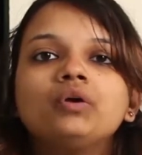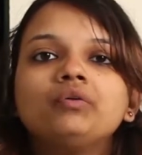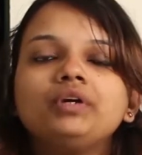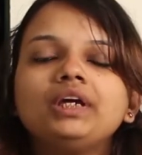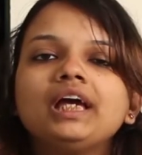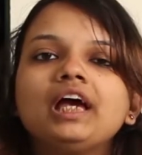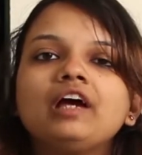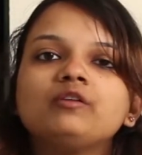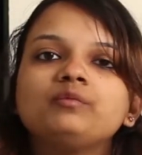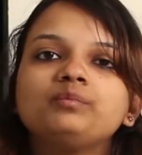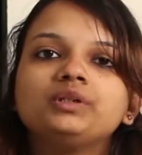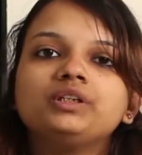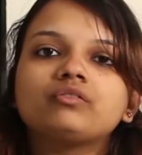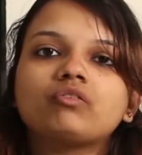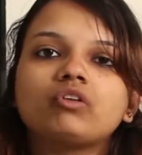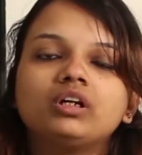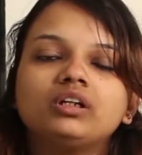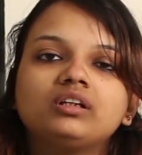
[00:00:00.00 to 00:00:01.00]
We have
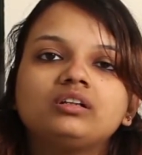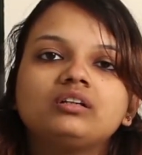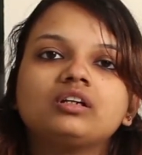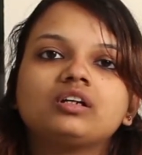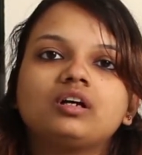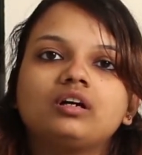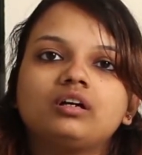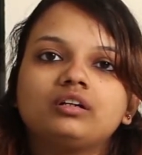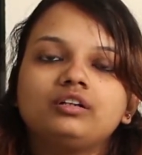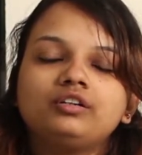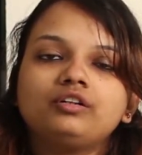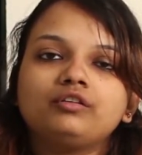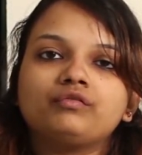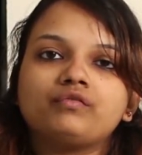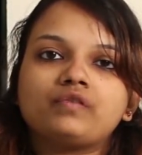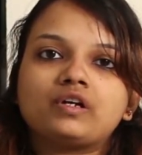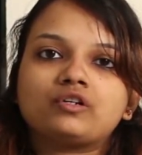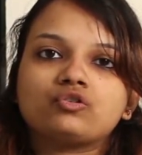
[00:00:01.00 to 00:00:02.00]
been running the current
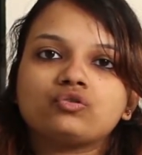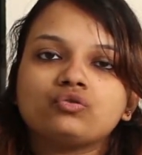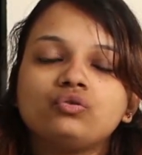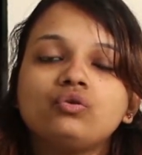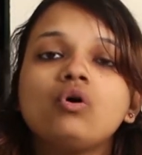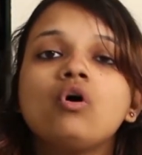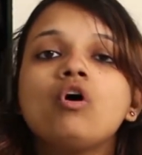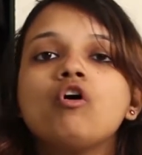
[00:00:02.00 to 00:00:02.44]
affair show